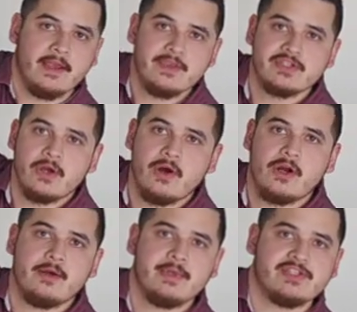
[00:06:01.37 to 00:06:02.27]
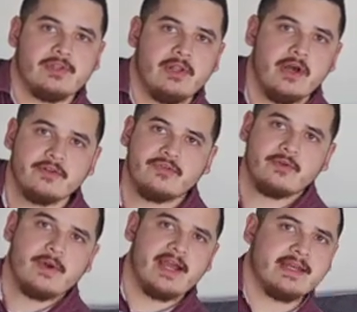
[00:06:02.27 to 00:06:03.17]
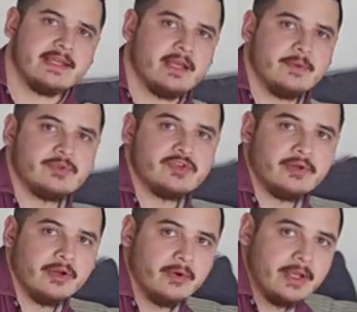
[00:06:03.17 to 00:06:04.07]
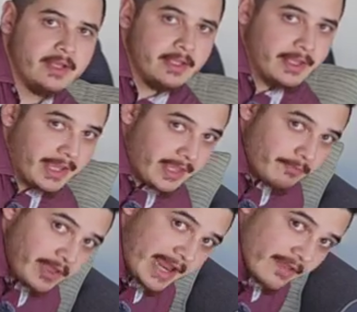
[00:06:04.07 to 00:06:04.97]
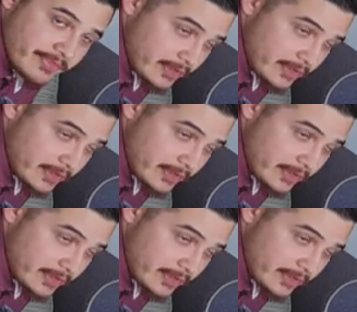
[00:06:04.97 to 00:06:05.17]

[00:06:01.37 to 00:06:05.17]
and this arm is long for the right, and it comes through, and at the